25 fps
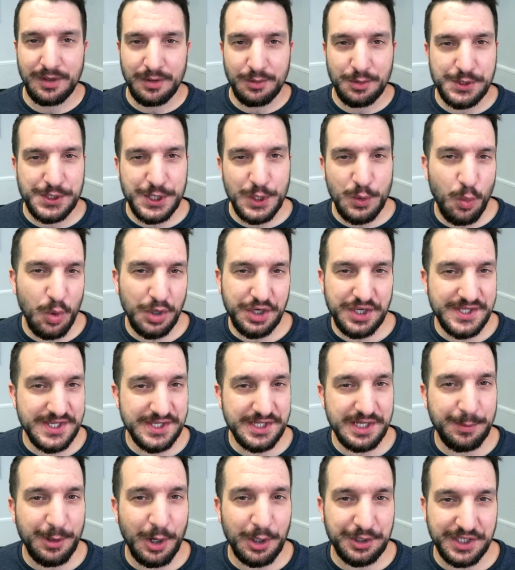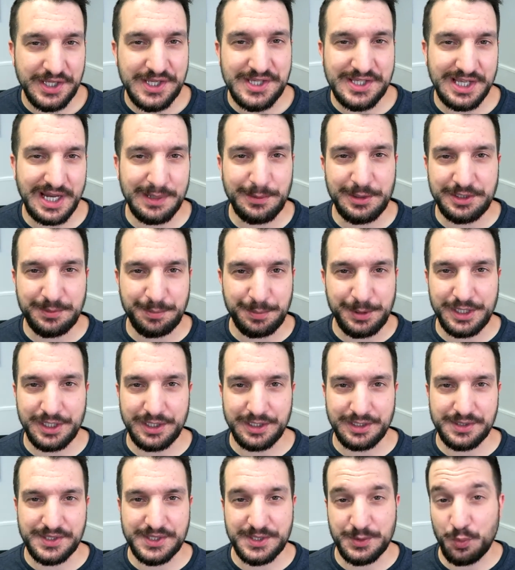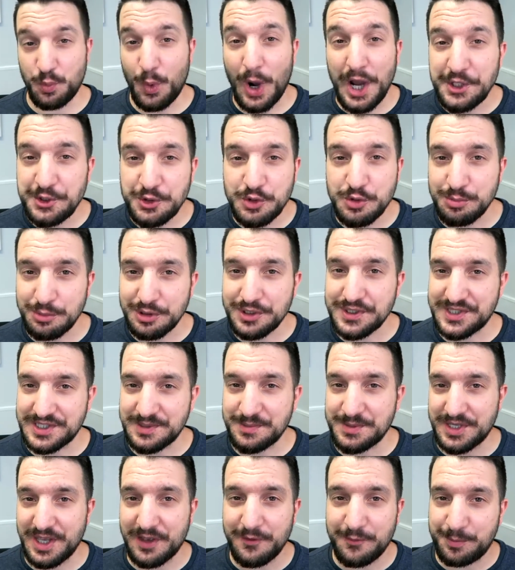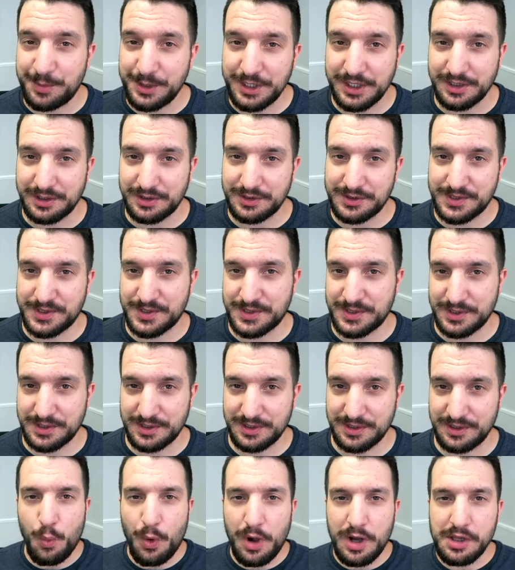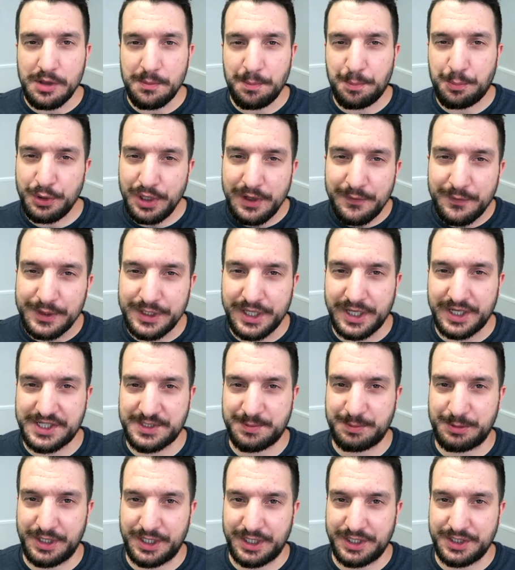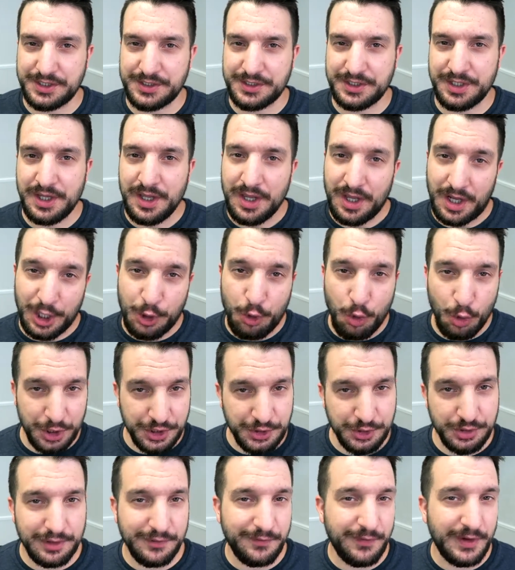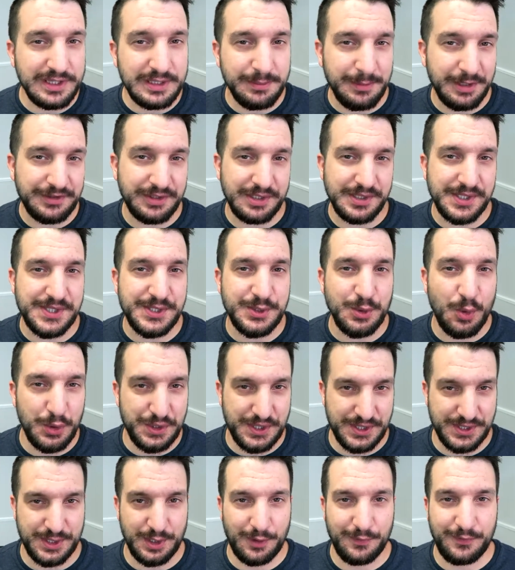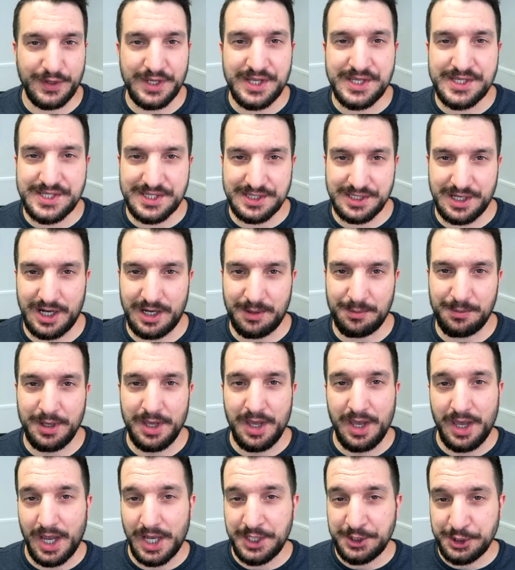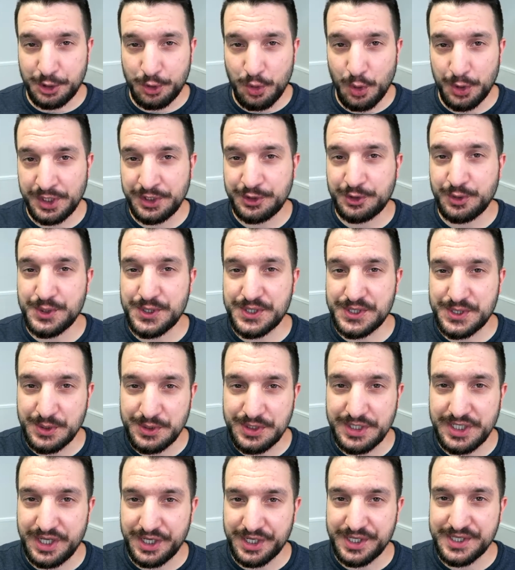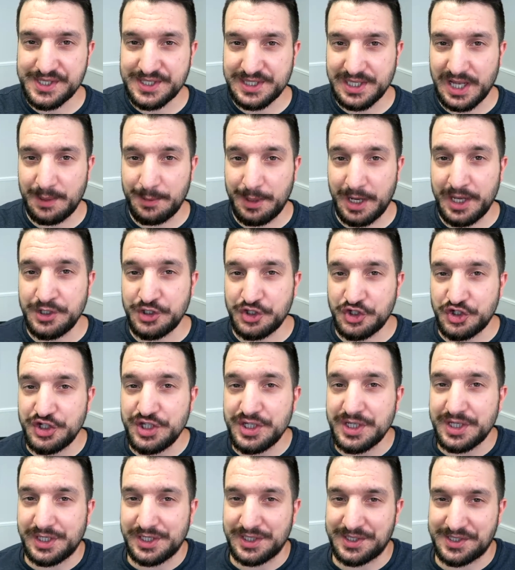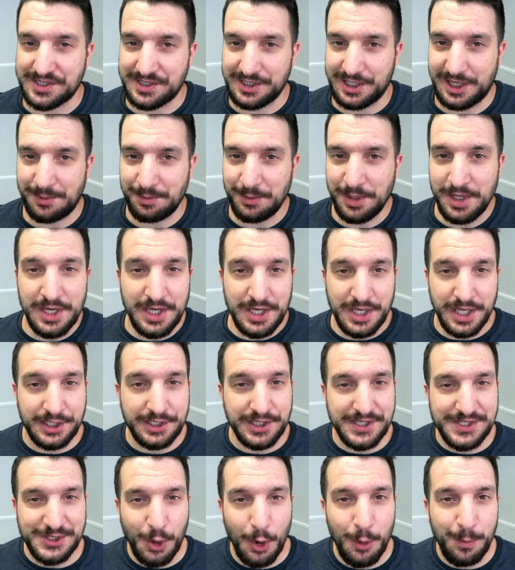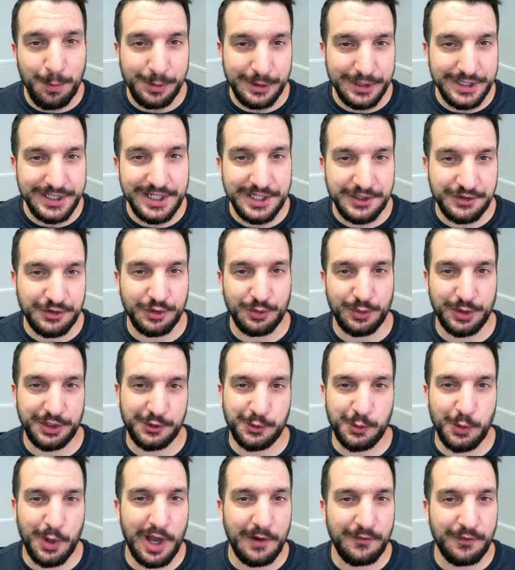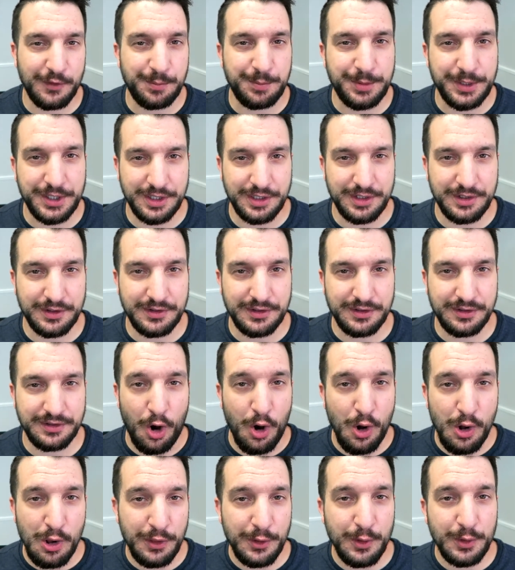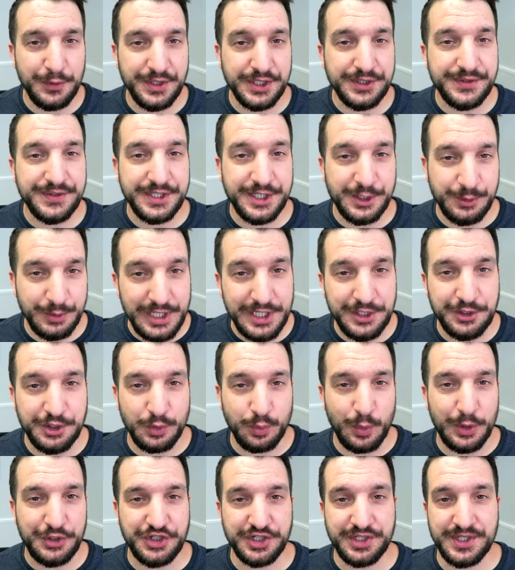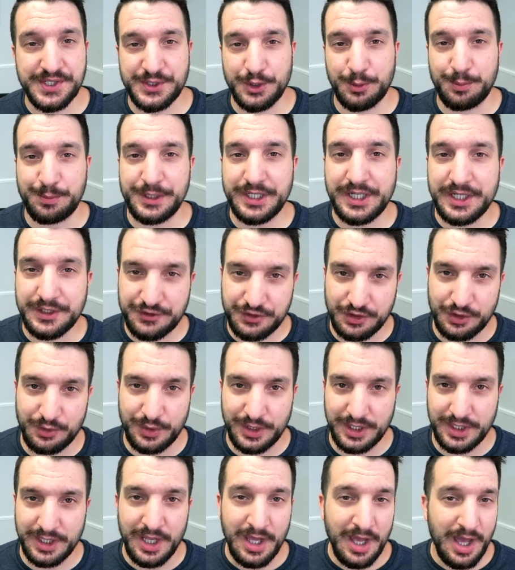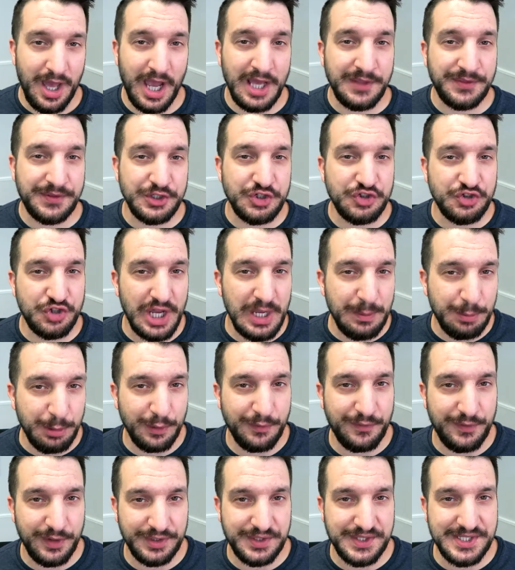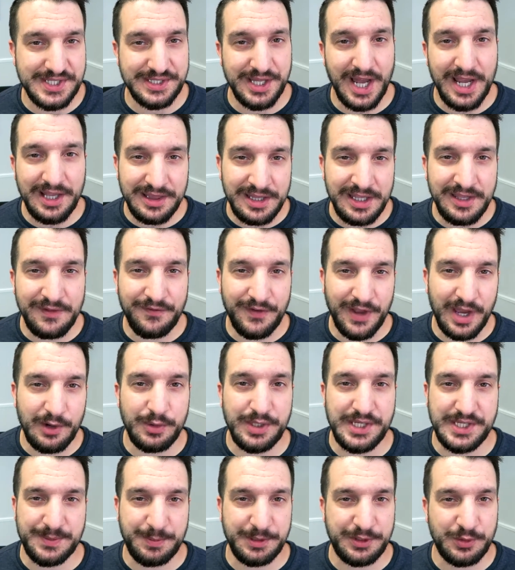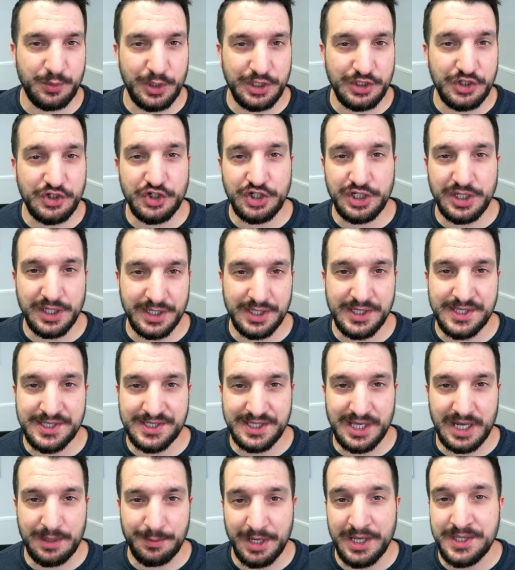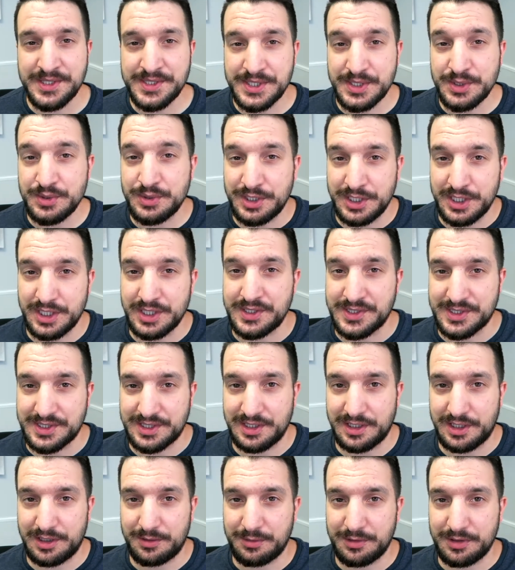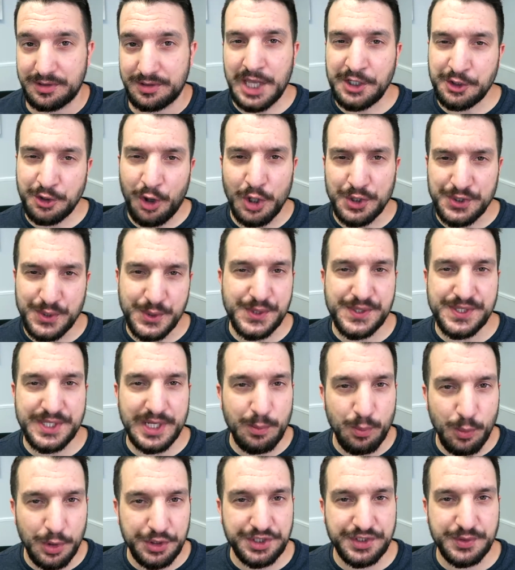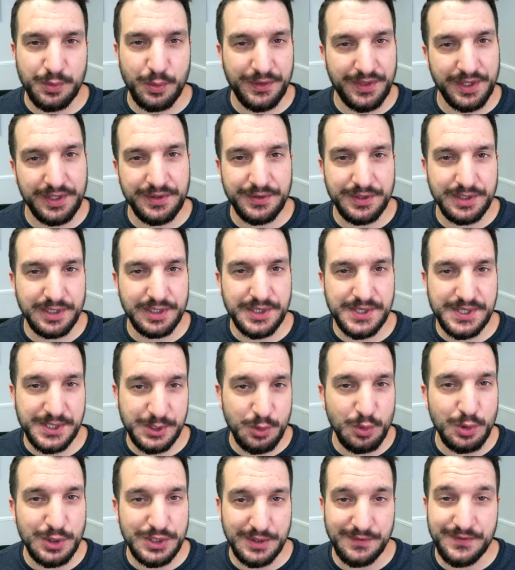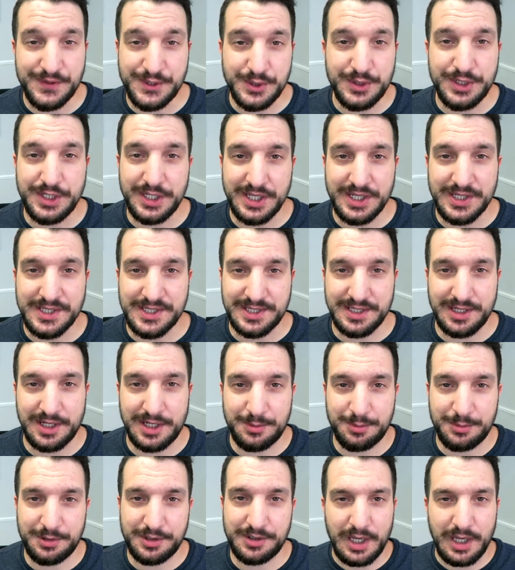So what is it about Islam and beards? Why do Muslims have beards? Well, briefly explained, according to the fundamental sources of Islam, and according to Sunni Islam and Shia Islam, it is obligatory to have a beard. Although the degree to which it is obligatory and the shape of it slightly varies between Shia Islam and Sunni Islam, and also somewhat within the schools of Sunni Islam.